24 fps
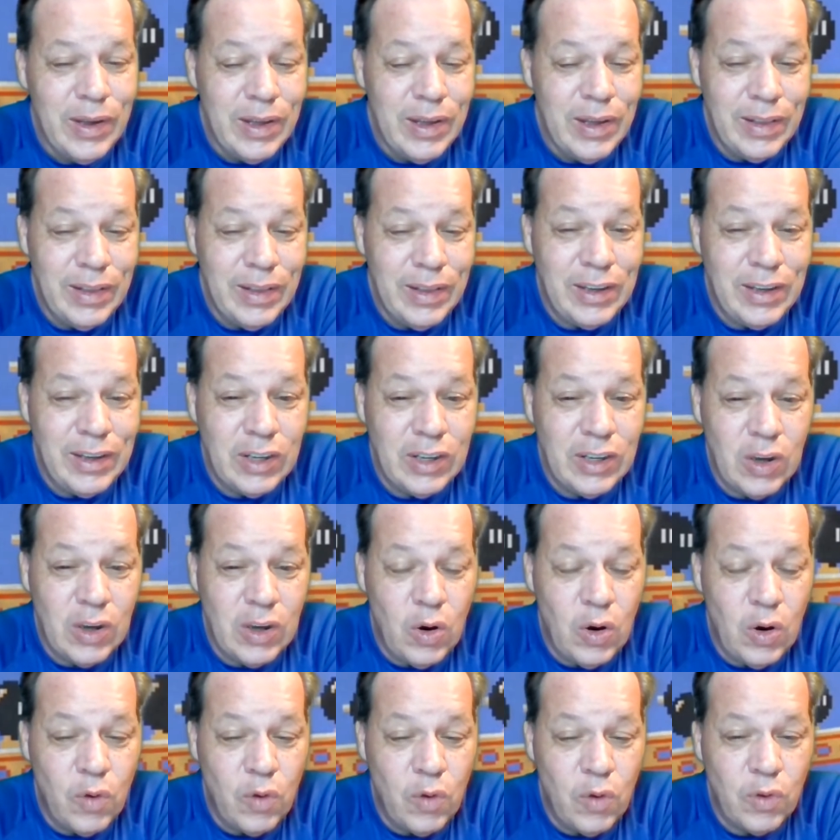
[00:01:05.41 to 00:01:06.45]
They took
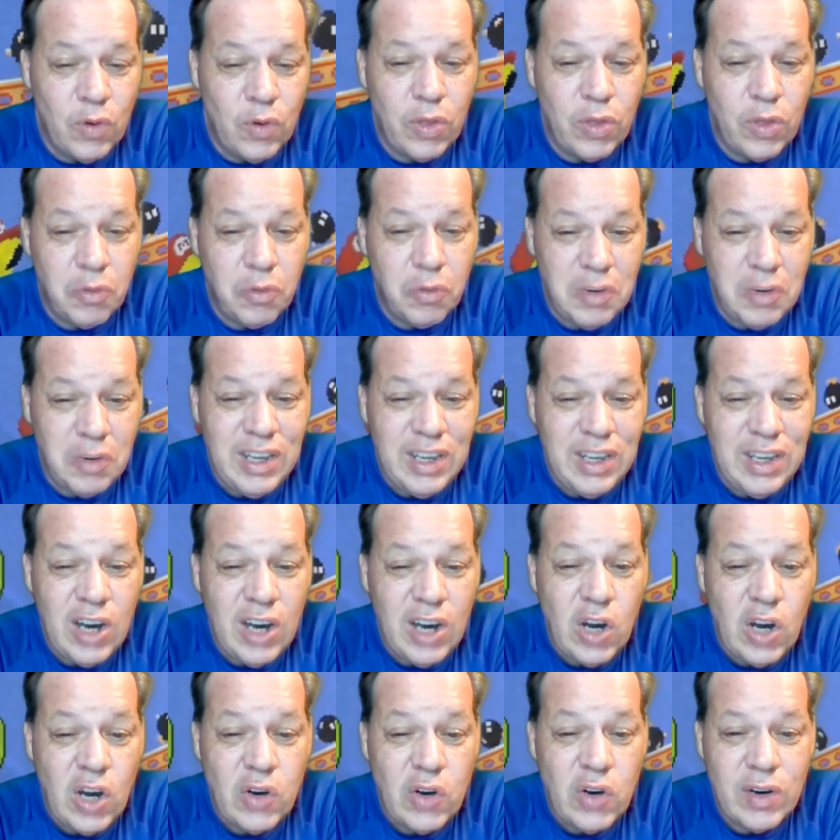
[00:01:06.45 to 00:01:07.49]
over
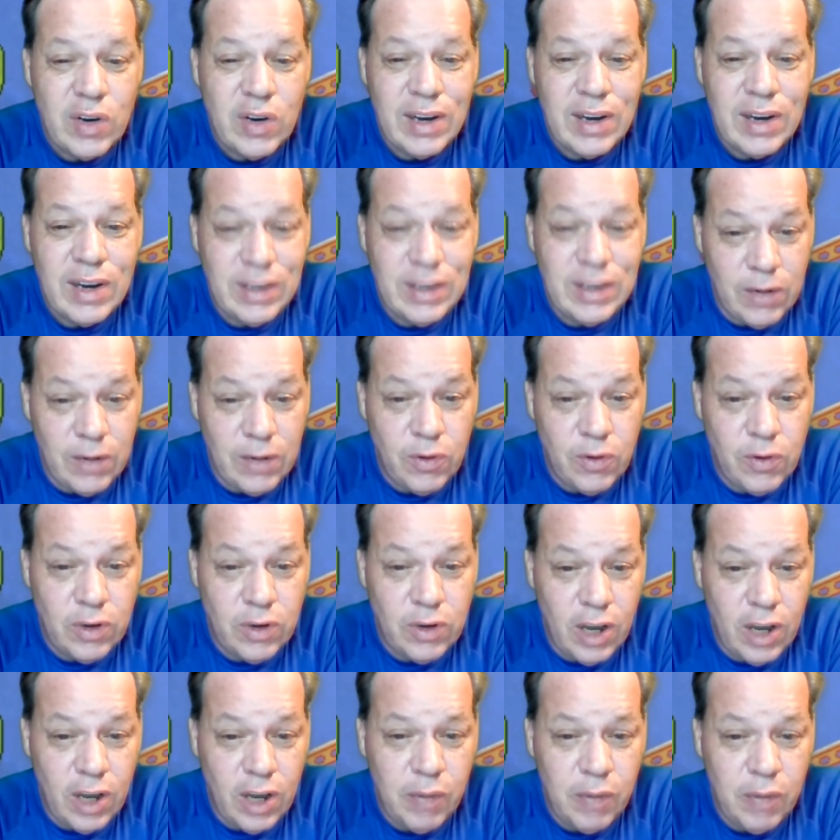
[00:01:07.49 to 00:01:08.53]
300 different
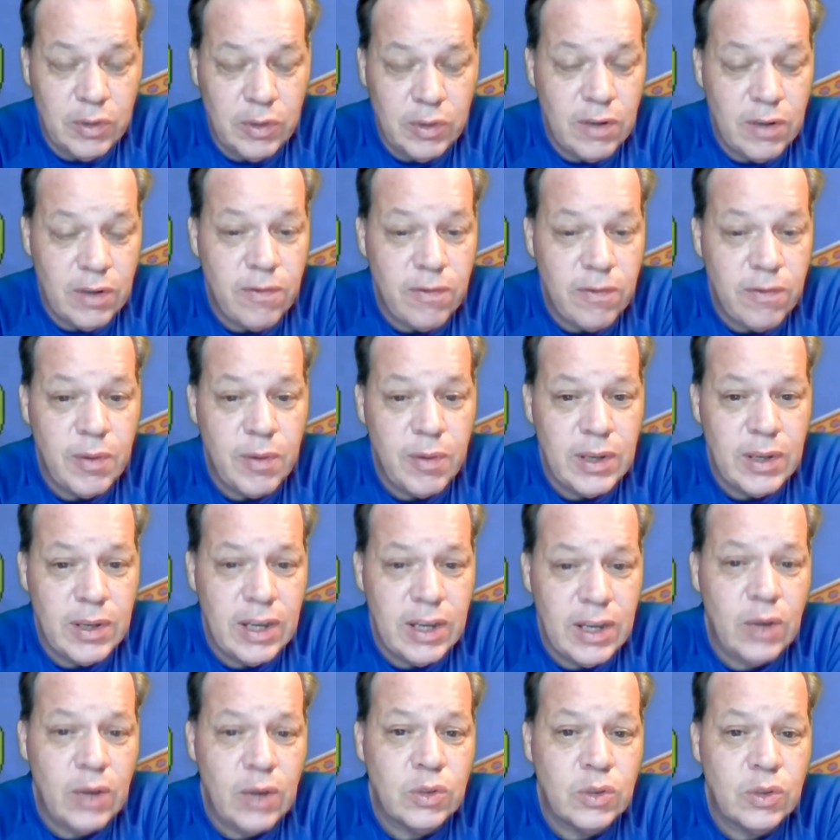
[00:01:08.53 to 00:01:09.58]
documents from his
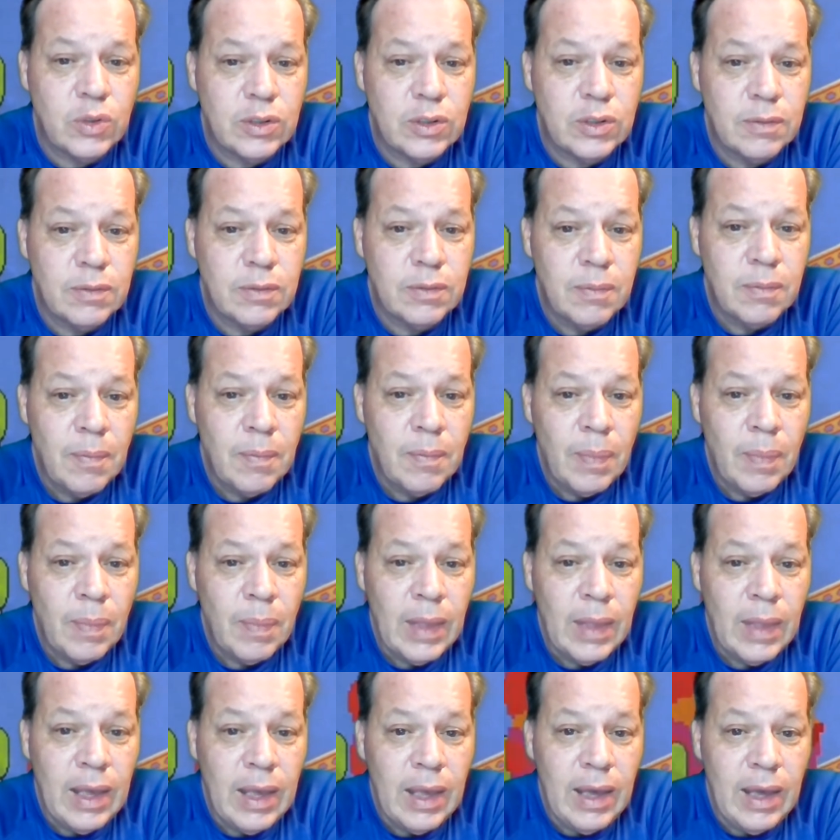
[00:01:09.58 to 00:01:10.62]
house.
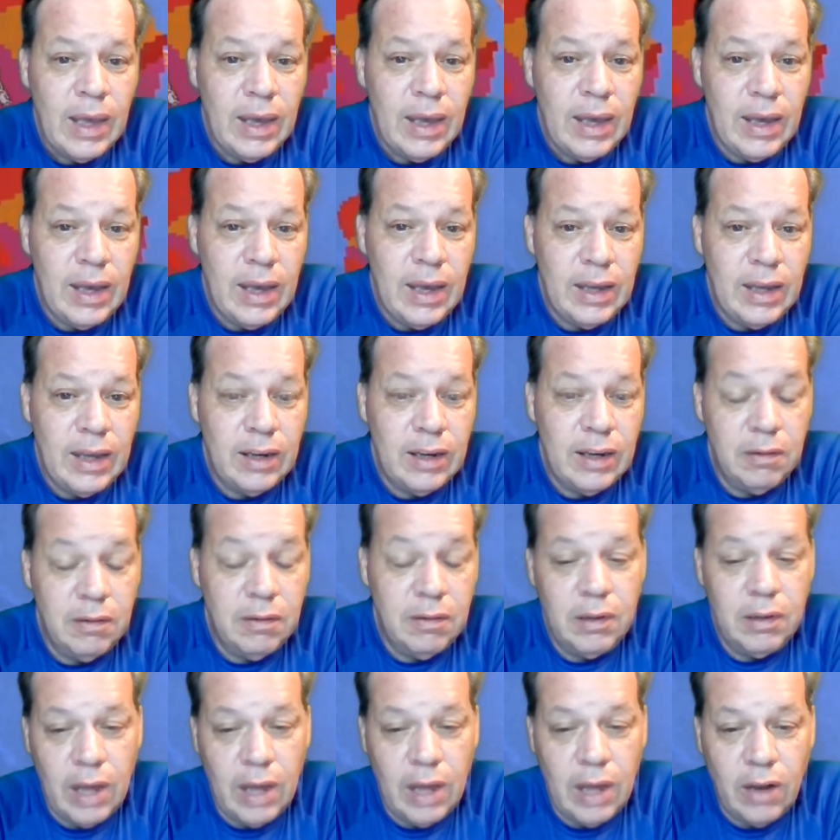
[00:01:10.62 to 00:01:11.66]
And
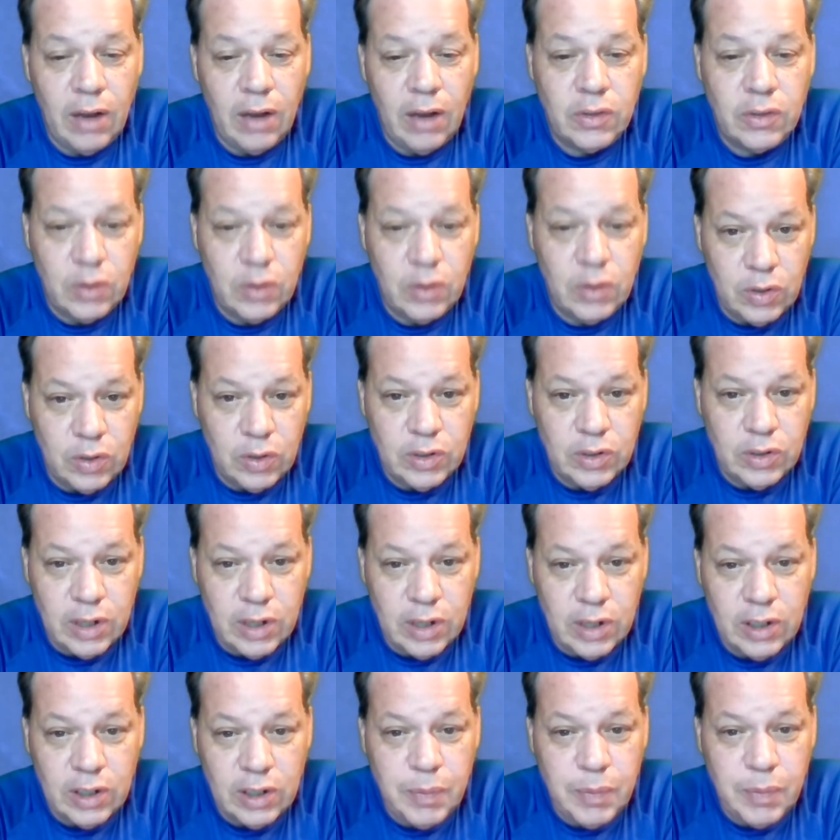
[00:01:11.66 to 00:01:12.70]
that also includes
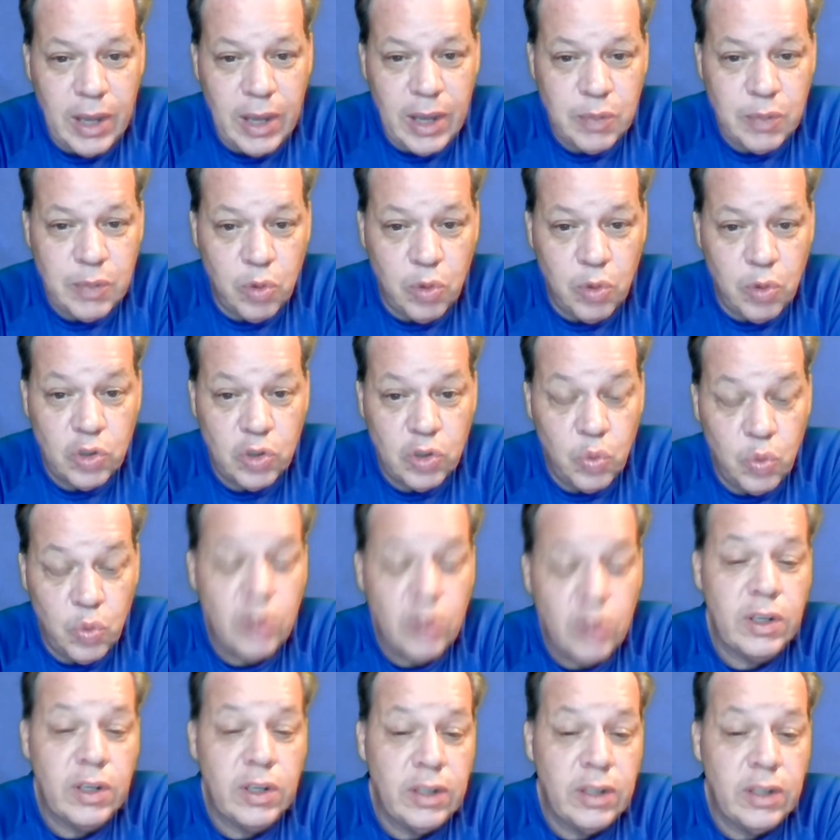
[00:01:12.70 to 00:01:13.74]
his passports, which
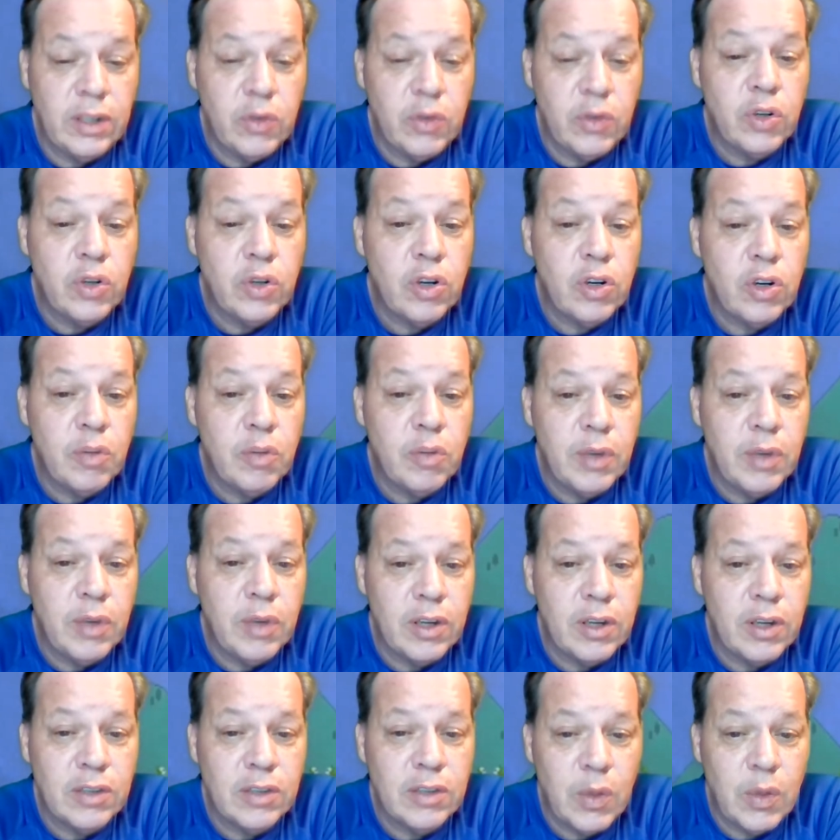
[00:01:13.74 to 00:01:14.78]
they did return
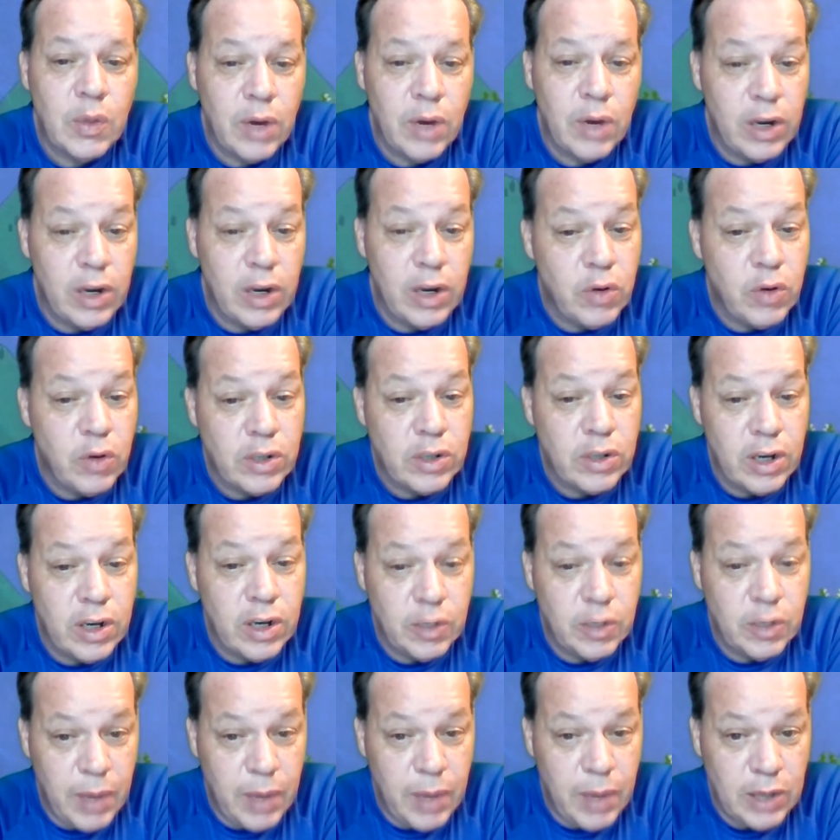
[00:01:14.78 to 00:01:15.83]
because they were not interested in his
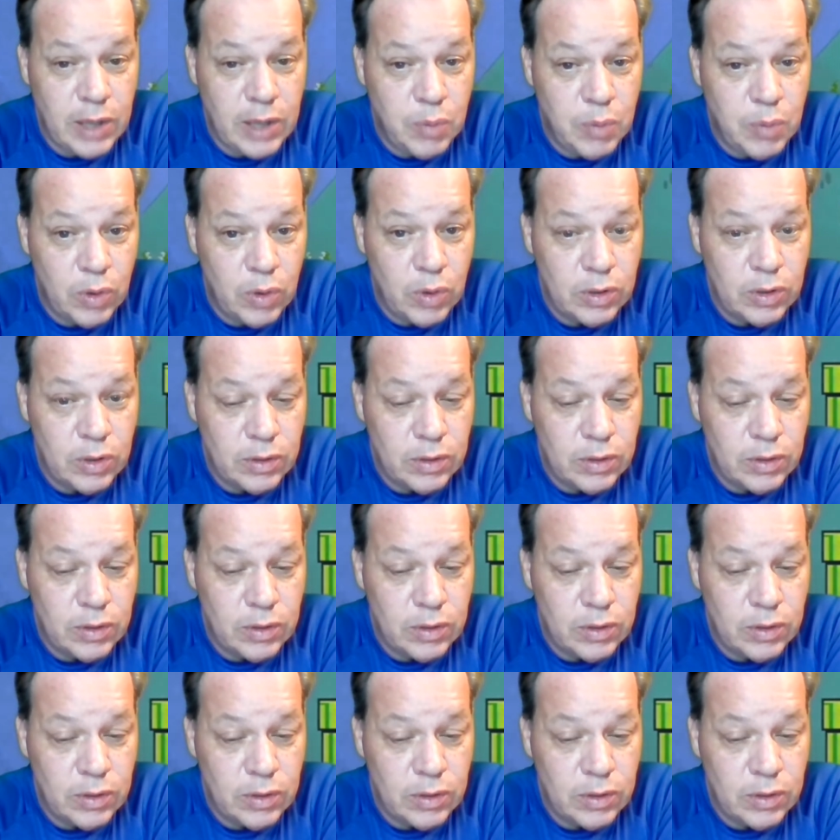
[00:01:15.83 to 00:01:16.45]
passports.